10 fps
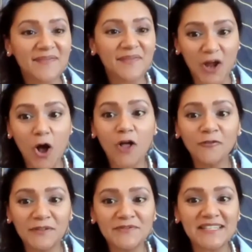that all
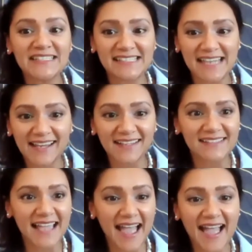50
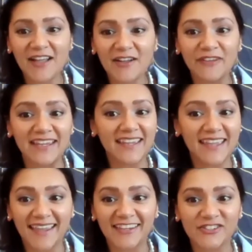states have
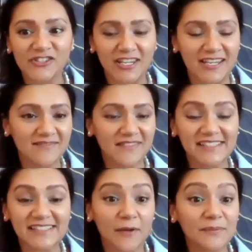engaged in the
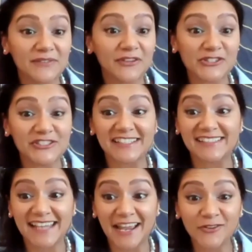self-sufficiency
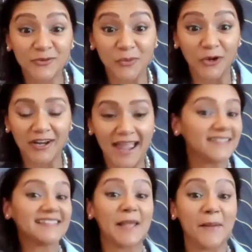standard work at
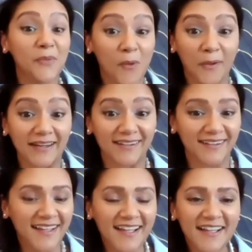some point.
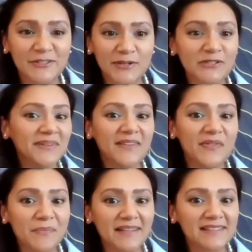So I just really
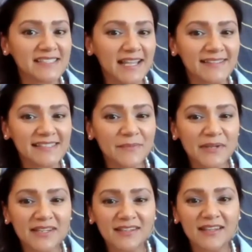think that's a
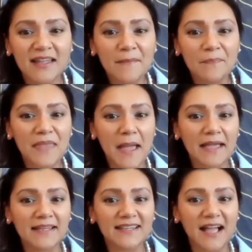testament that